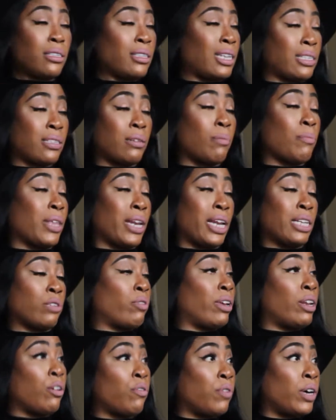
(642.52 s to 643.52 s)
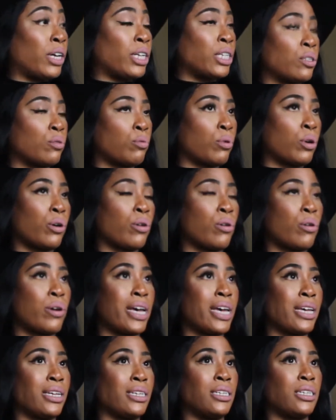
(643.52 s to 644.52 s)
that's something that's really fun as well.
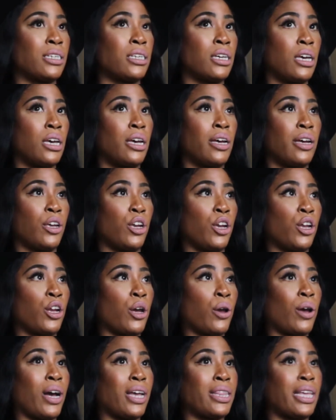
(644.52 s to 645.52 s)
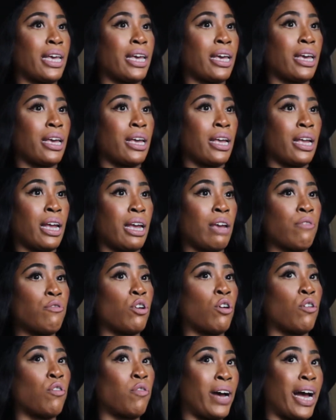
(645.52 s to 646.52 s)
And you know, I think if
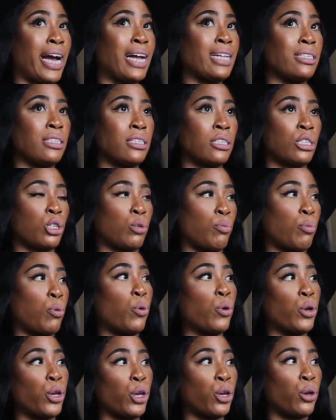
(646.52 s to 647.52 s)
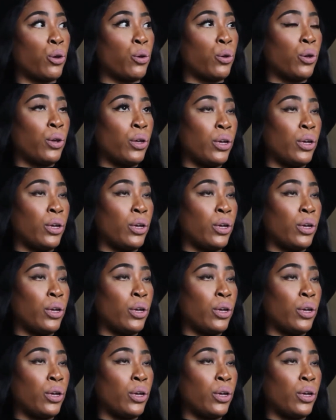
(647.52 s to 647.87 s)
your fans support you